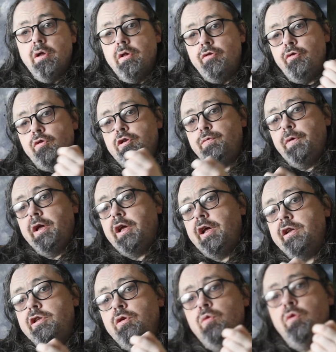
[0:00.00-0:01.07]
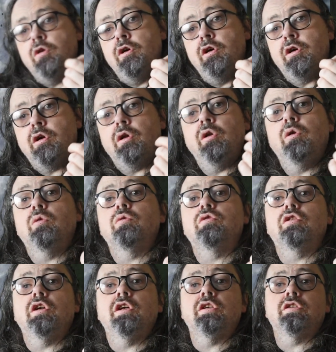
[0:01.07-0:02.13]
Through speaking to her
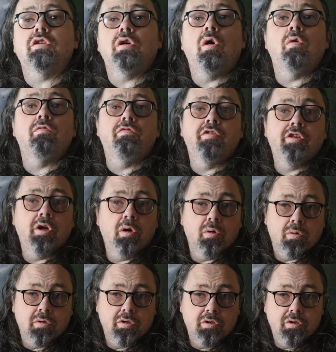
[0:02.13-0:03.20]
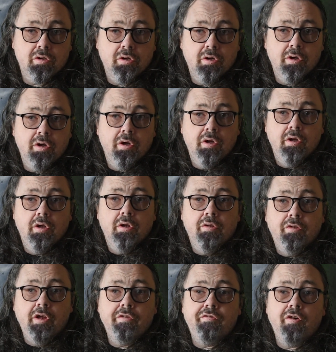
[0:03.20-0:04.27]
closest confidants,
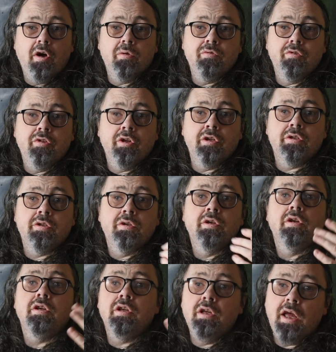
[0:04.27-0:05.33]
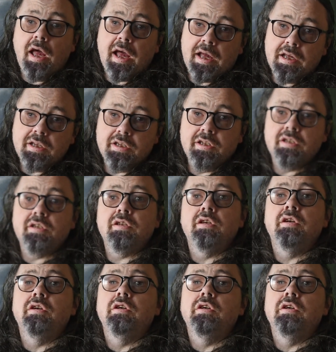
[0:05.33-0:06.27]
they found that yes,